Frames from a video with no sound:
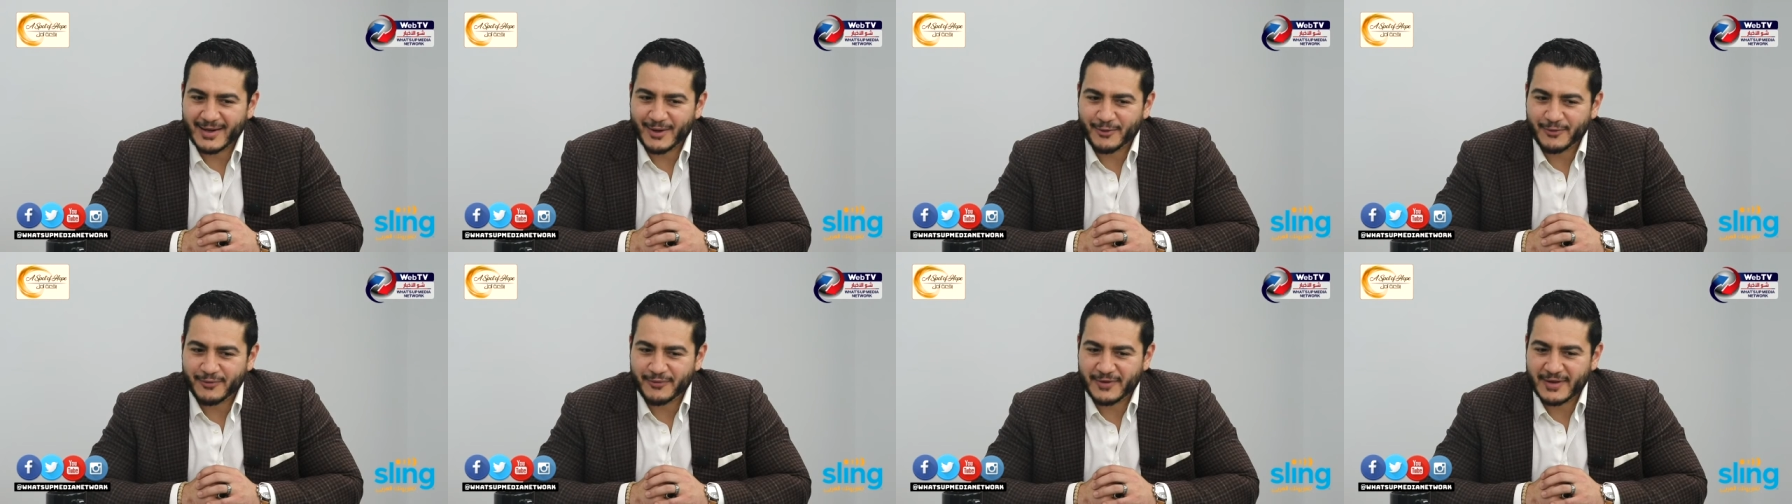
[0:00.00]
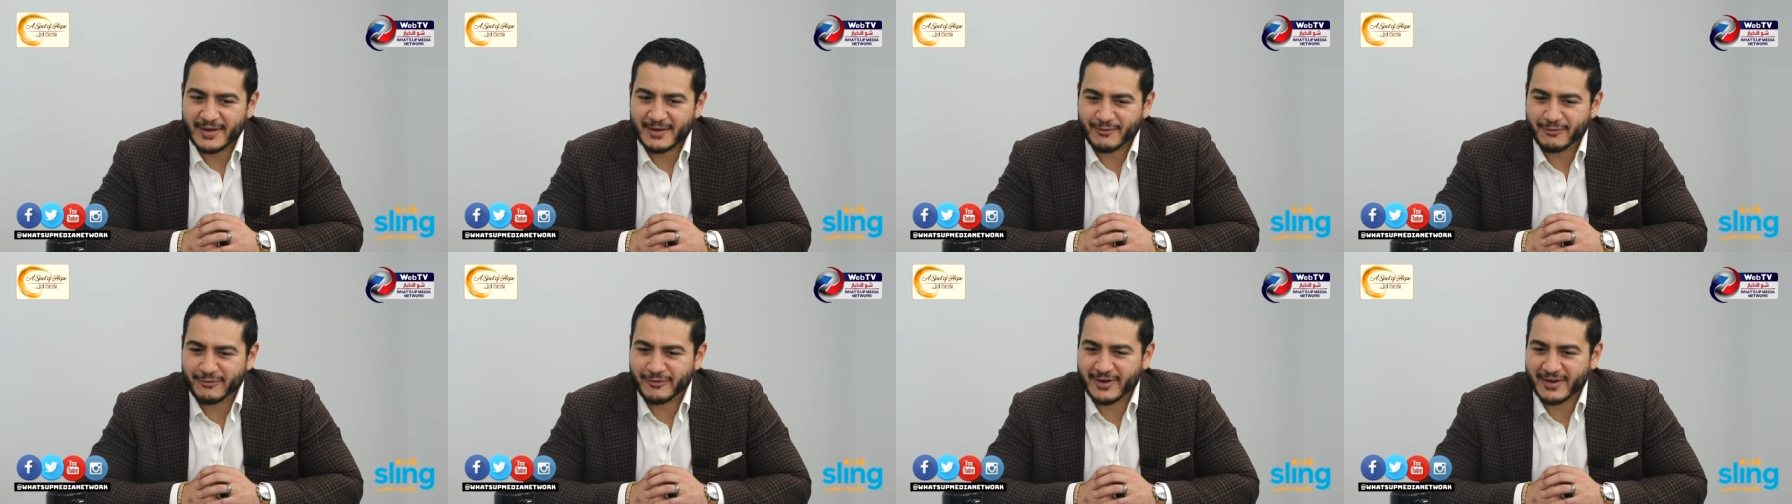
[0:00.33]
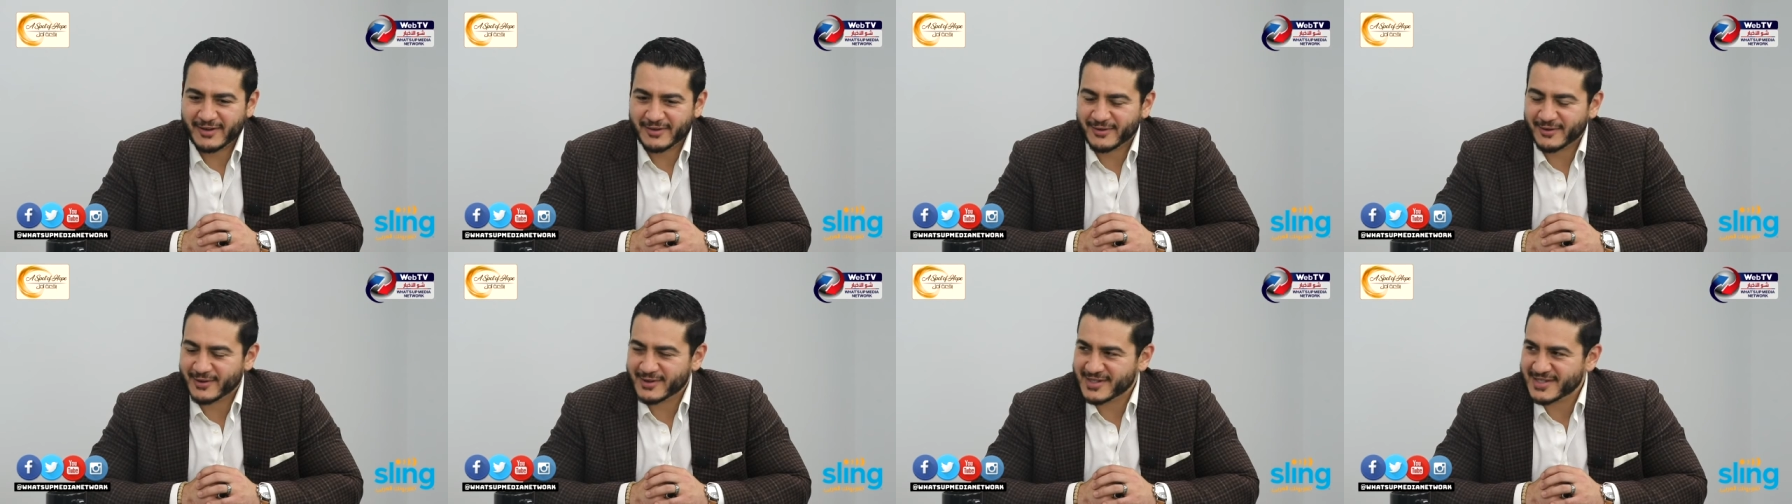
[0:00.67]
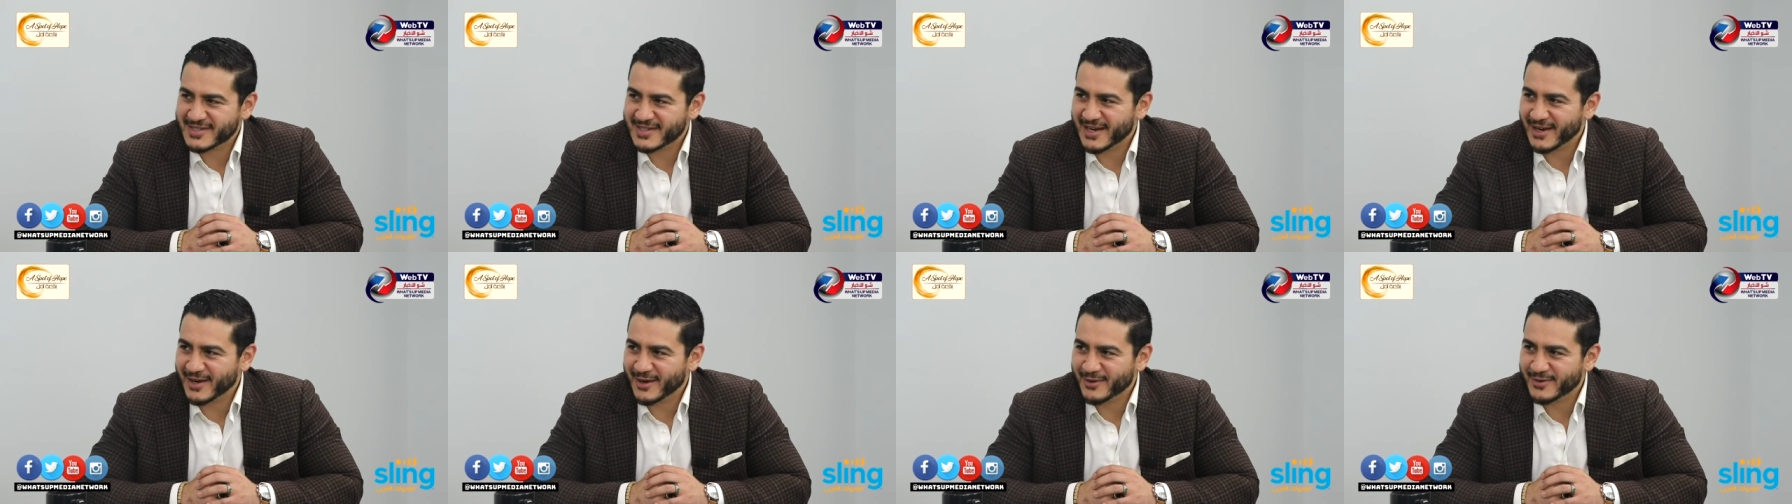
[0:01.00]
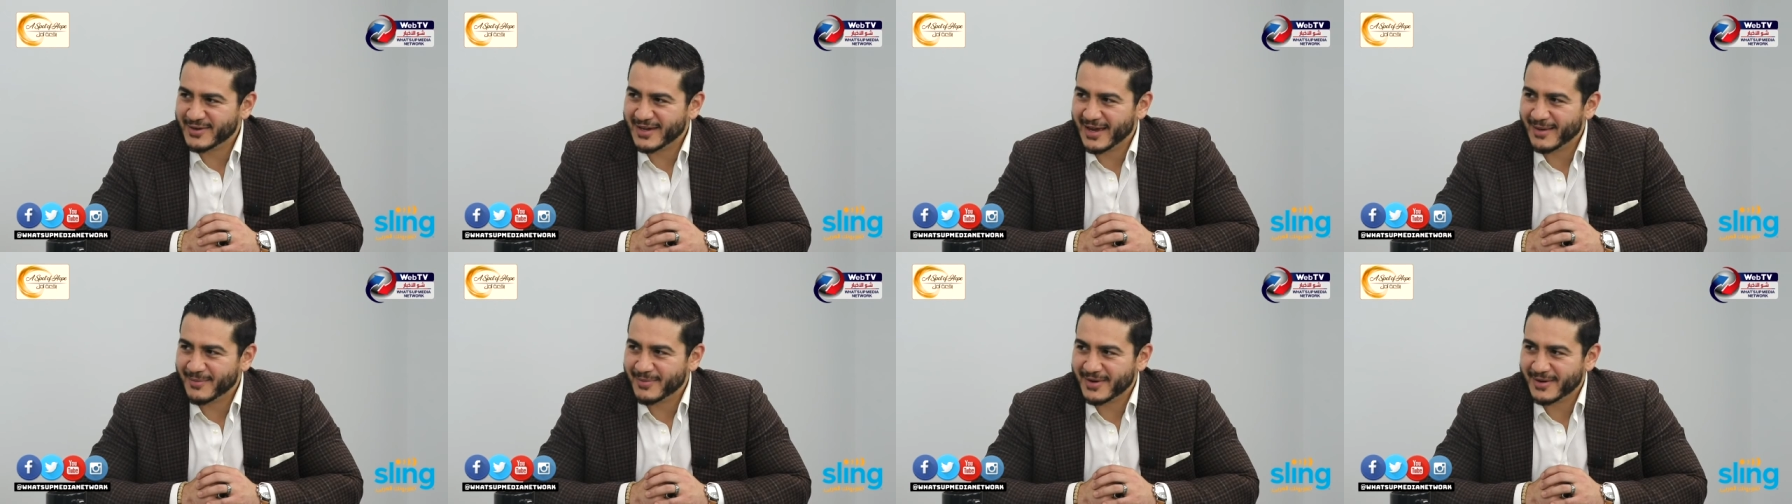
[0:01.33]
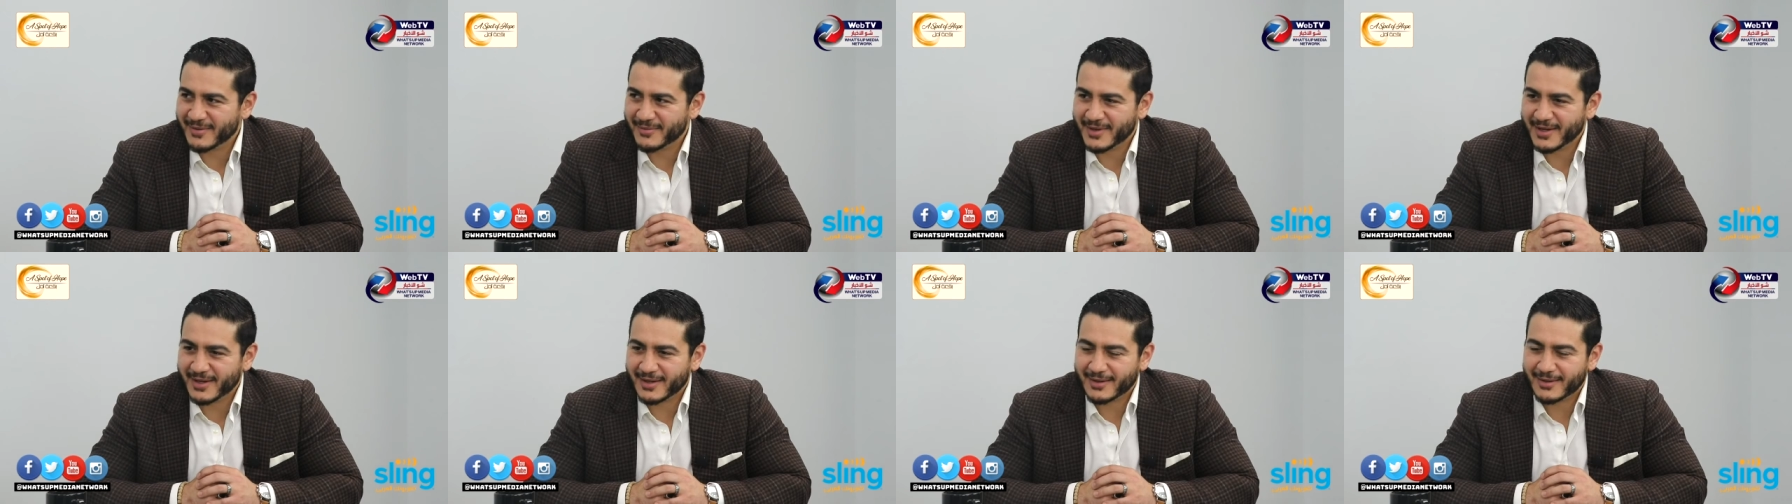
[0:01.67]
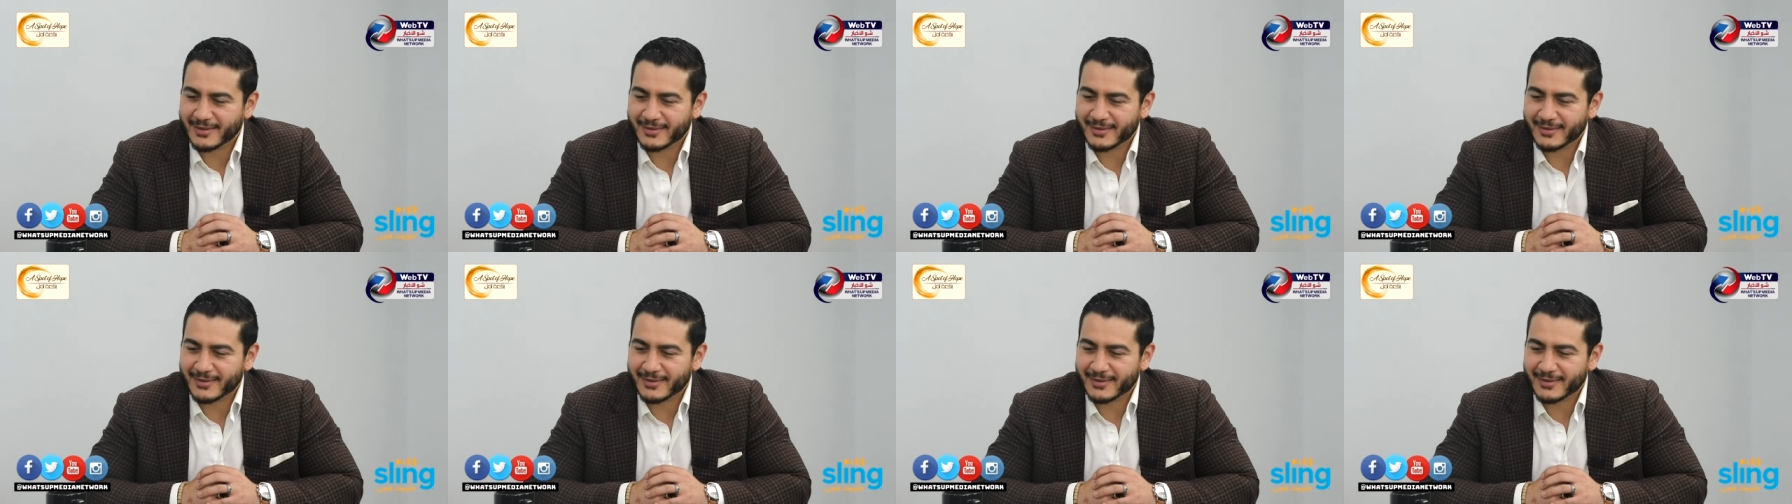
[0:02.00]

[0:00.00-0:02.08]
fit a certain stereotype, and I'm like,